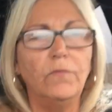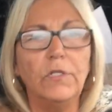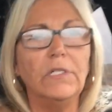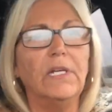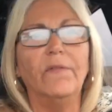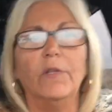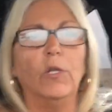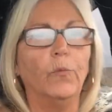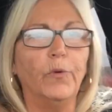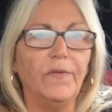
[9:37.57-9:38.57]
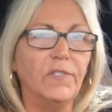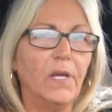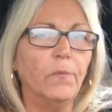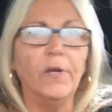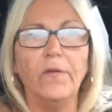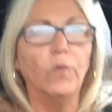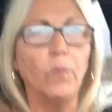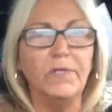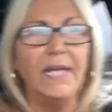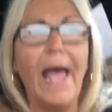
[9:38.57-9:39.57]
just give a little brief summary of
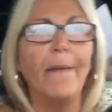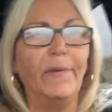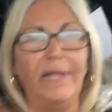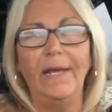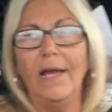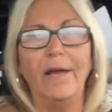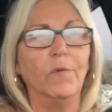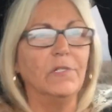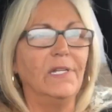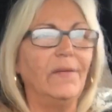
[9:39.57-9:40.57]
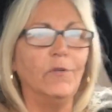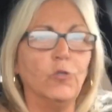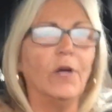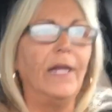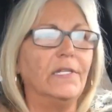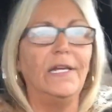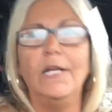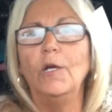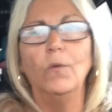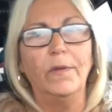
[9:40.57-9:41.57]
what was happening. I wasn't even trying to
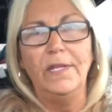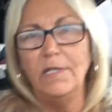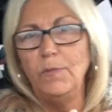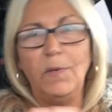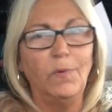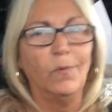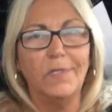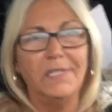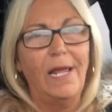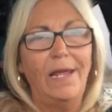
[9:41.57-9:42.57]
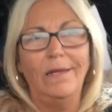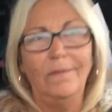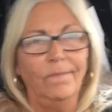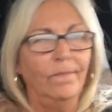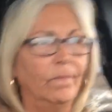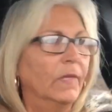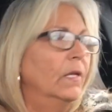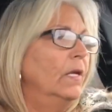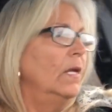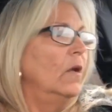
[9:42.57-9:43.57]
hear what these people were saying.
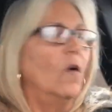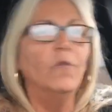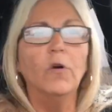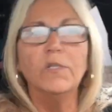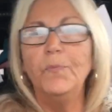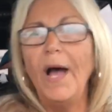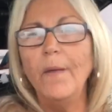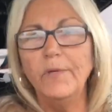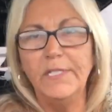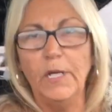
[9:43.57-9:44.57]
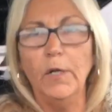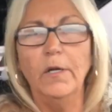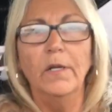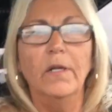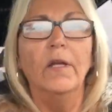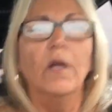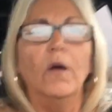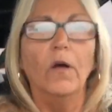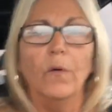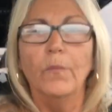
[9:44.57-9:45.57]
Of course, Bob was there
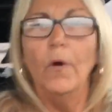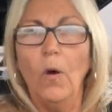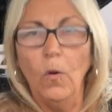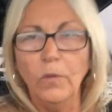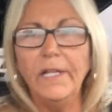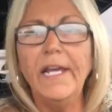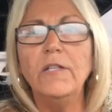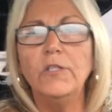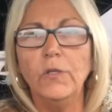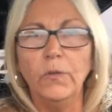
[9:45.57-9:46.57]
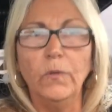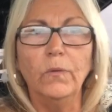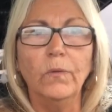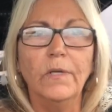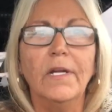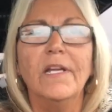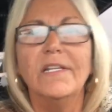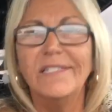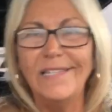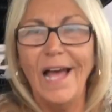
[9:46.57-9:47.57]
only to
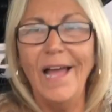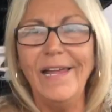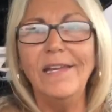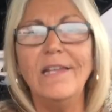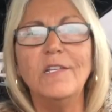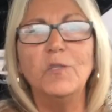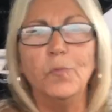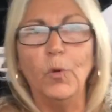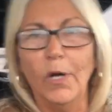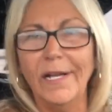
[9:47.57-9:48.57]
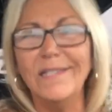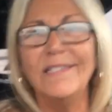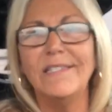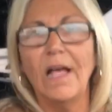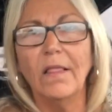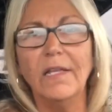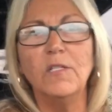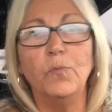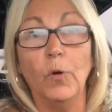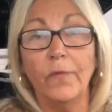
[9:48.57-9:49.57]
sign his book and sell
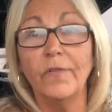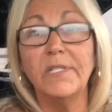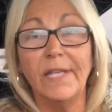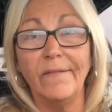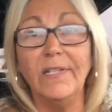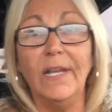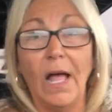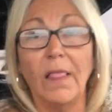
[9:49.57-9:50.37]
his book for $7.